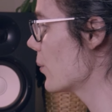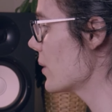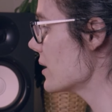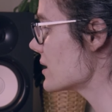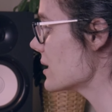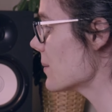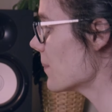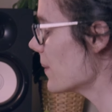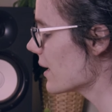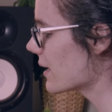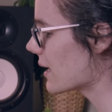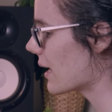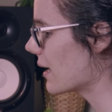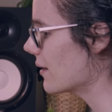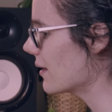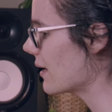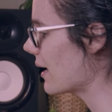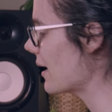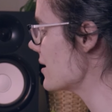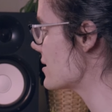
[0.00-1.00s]
We simply
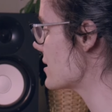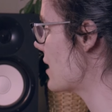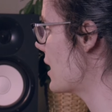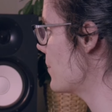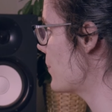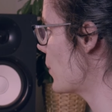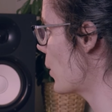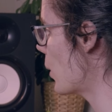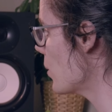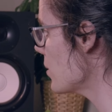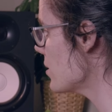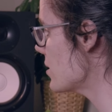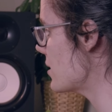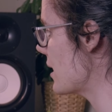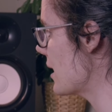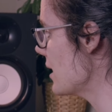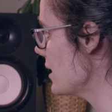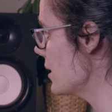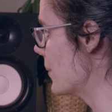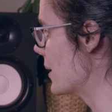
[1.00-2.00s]
can add up all
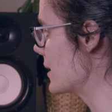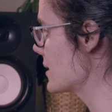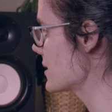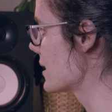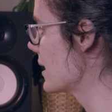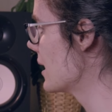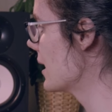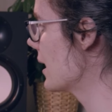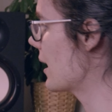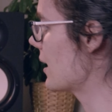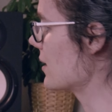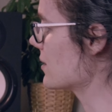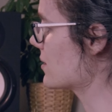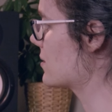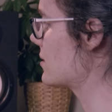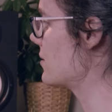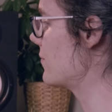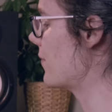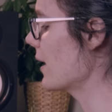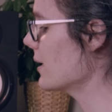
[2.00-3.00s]
the elements
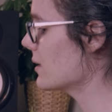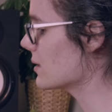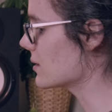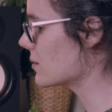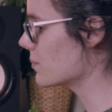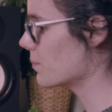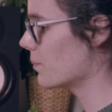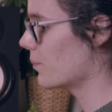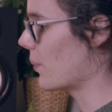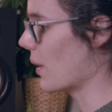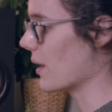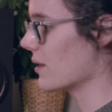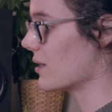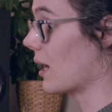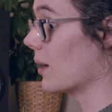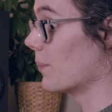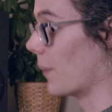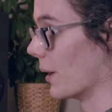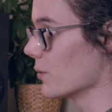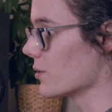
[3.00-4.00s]
and divide it by the
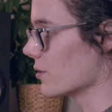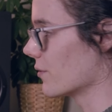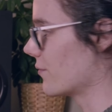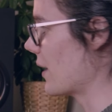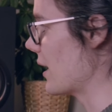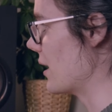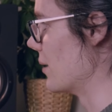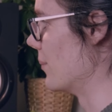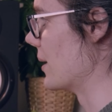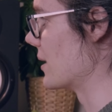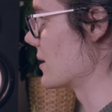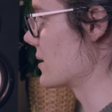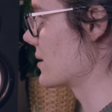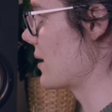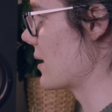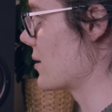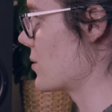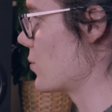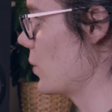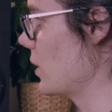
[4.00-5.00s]
amount of elements
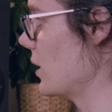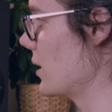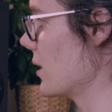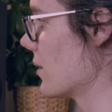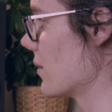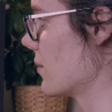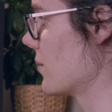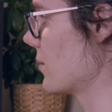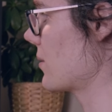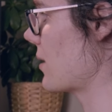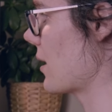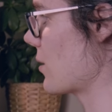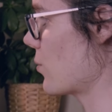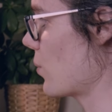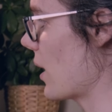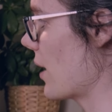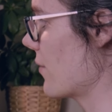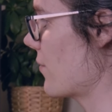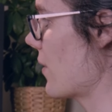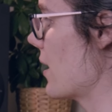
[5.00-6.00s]
that we
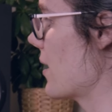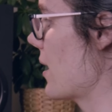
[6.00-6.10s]
have